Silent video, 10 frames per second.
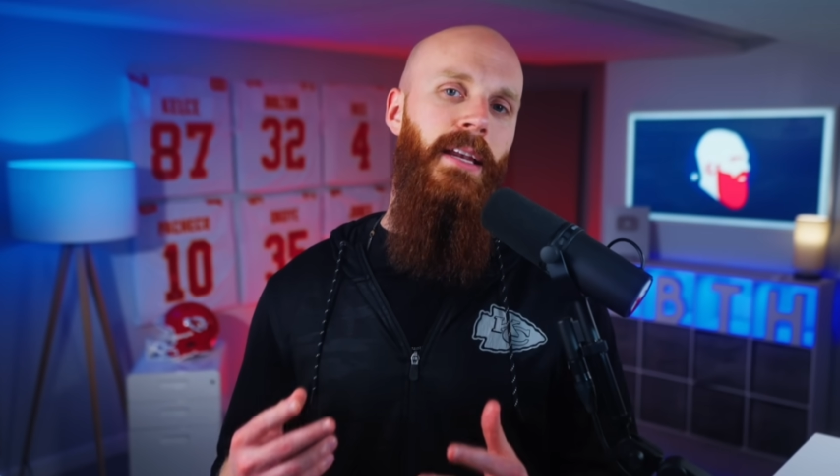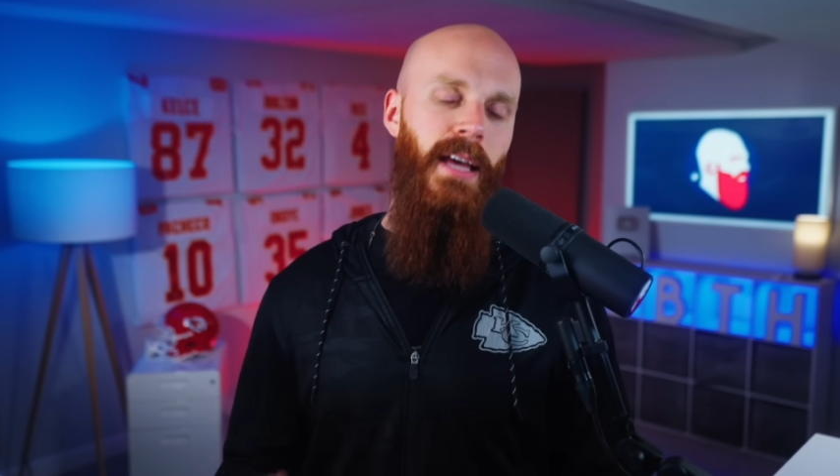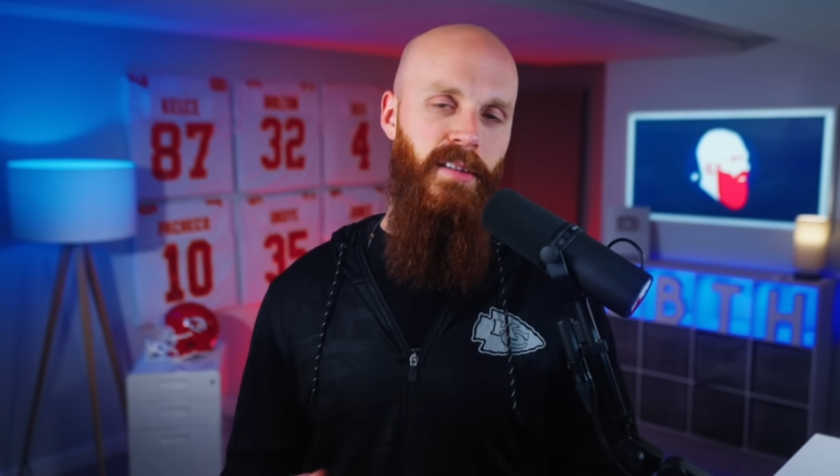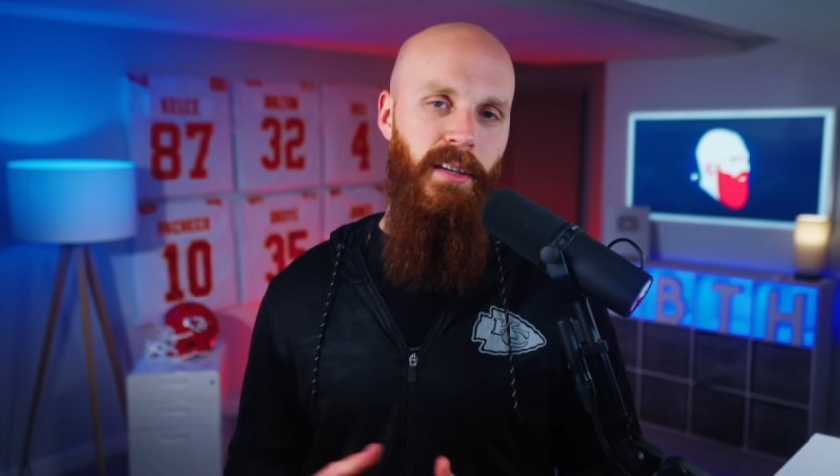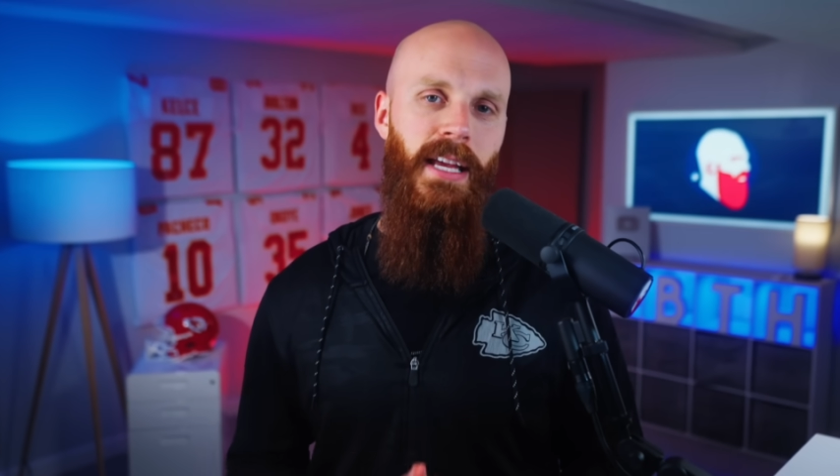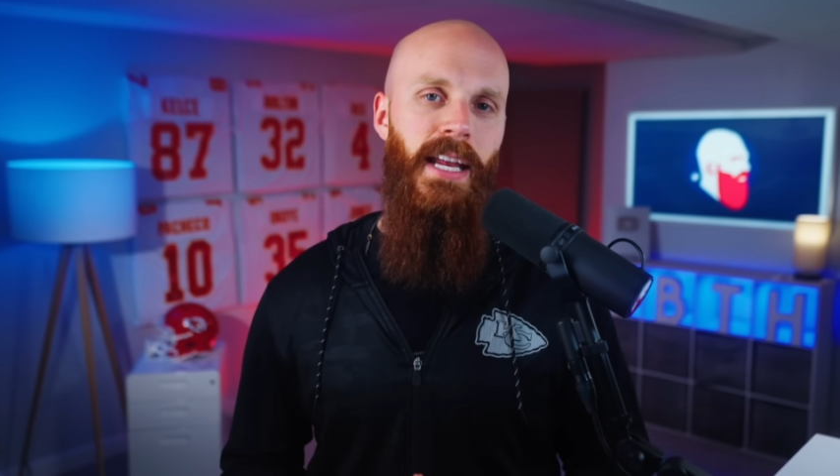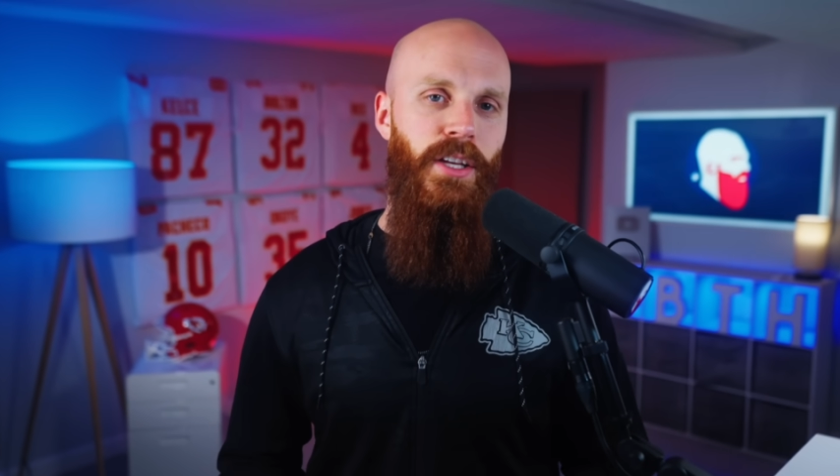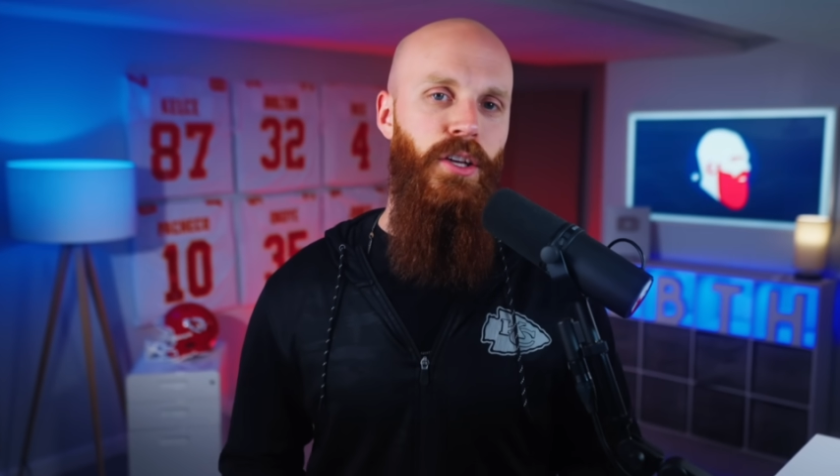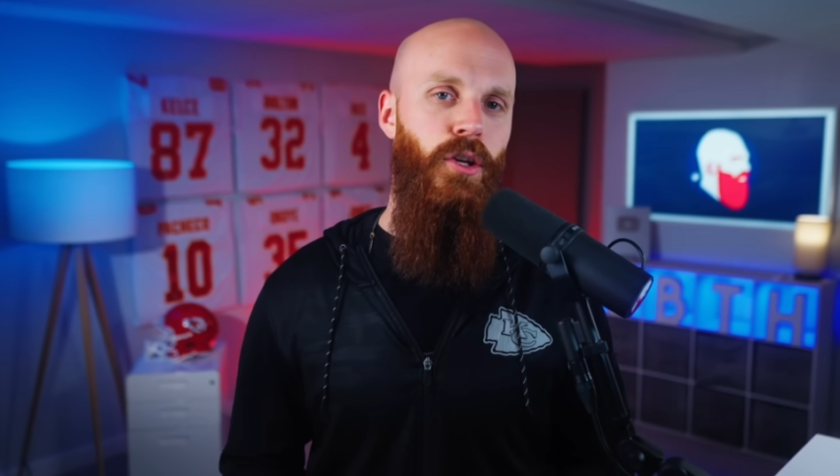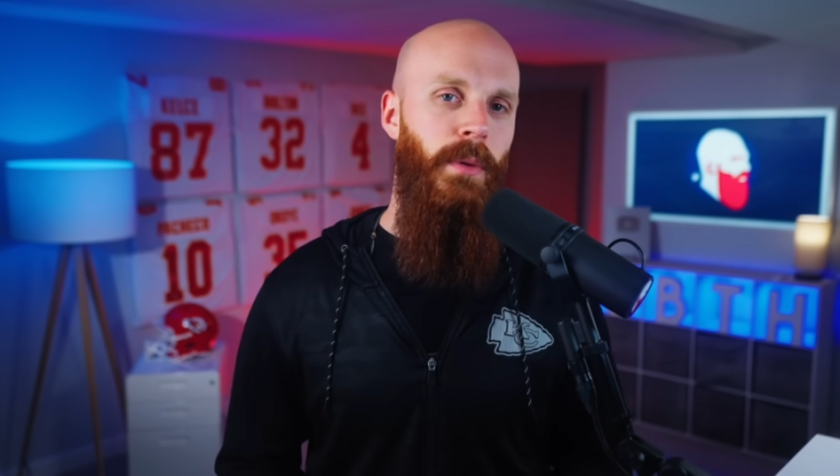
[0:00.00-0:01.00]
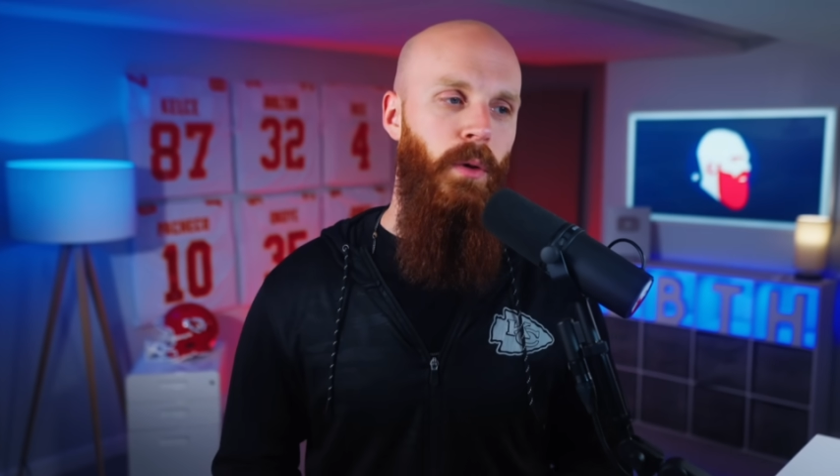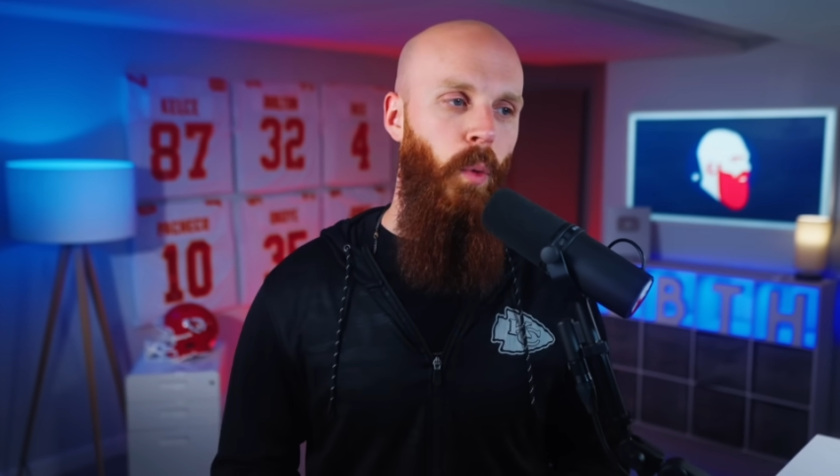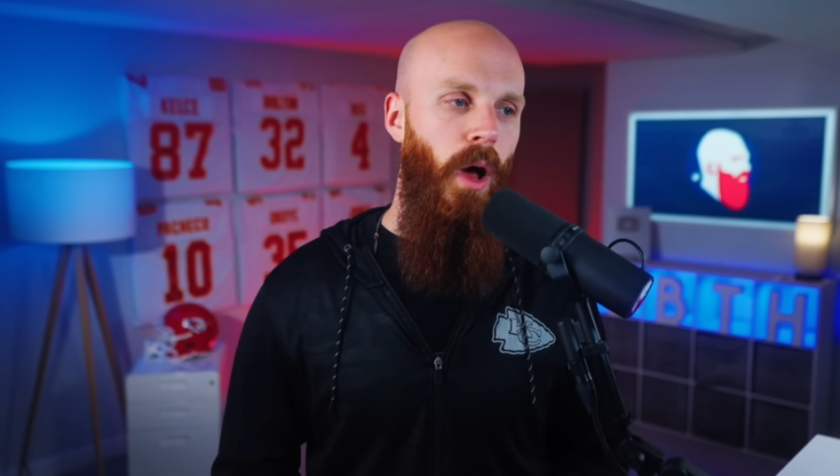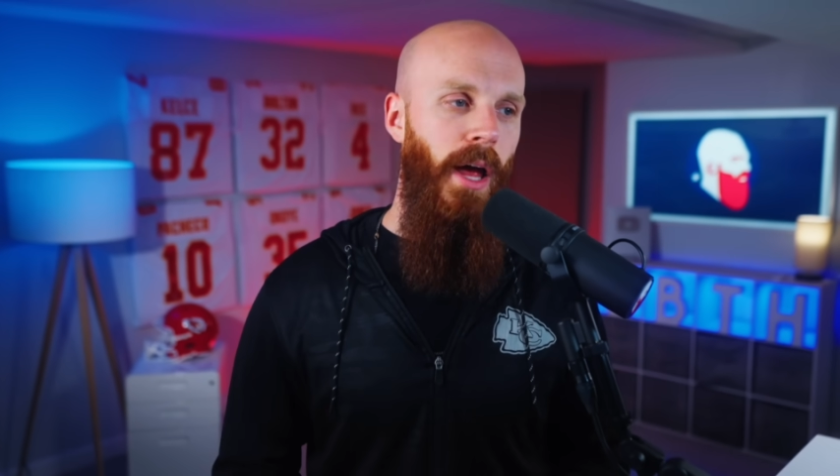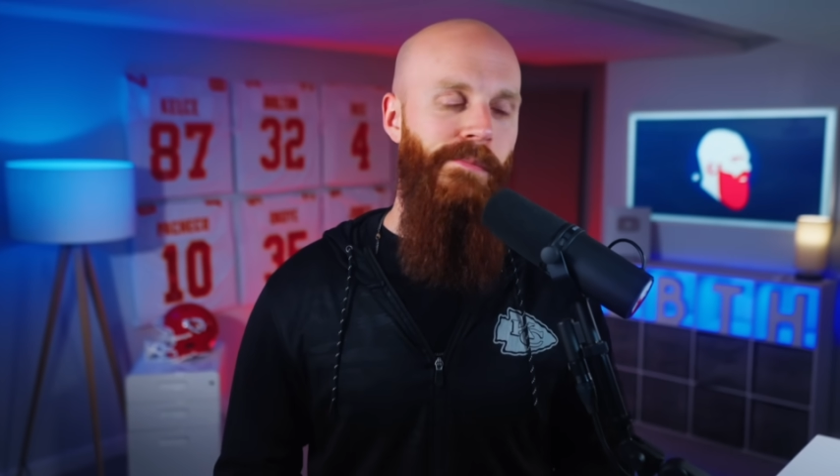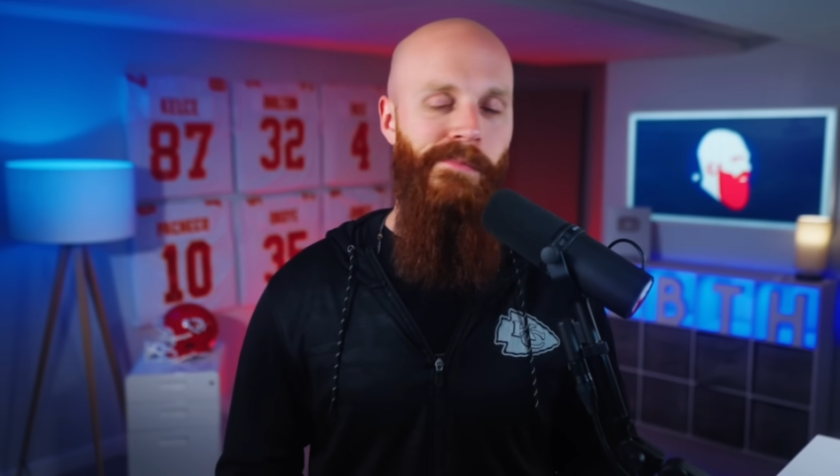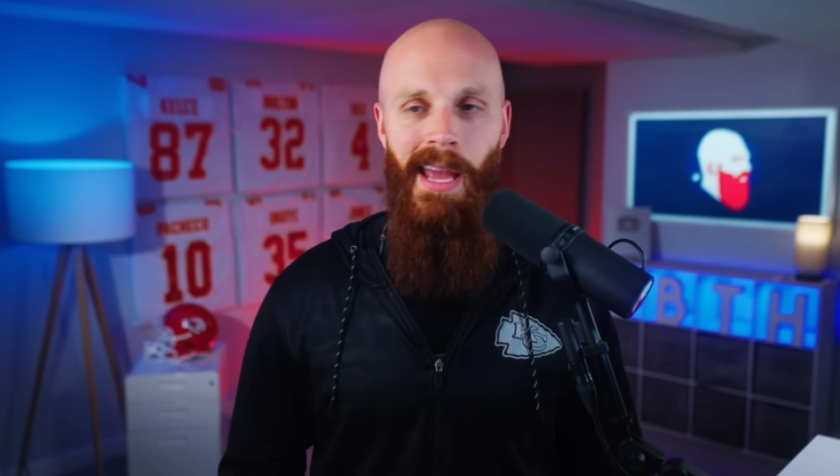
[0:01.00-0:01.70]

designated QB1,